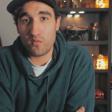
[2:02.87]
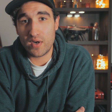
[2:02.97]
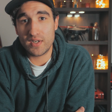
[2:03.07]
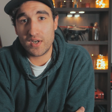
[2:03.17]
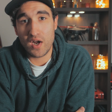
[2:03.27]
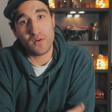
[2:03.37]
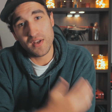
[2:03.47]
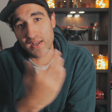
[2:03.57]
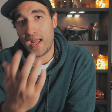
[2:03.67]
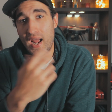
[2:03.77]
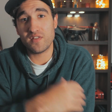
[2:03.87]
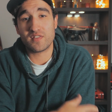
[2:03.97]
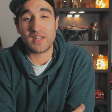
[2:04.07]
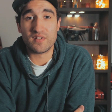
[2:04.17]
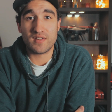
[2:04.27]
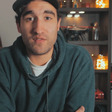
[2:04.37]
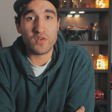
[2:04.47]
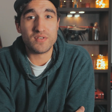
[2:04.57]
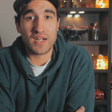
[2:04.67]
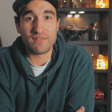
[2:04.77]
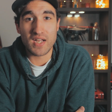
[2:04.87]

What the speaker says: ready to go, and it's gonna save you a ton of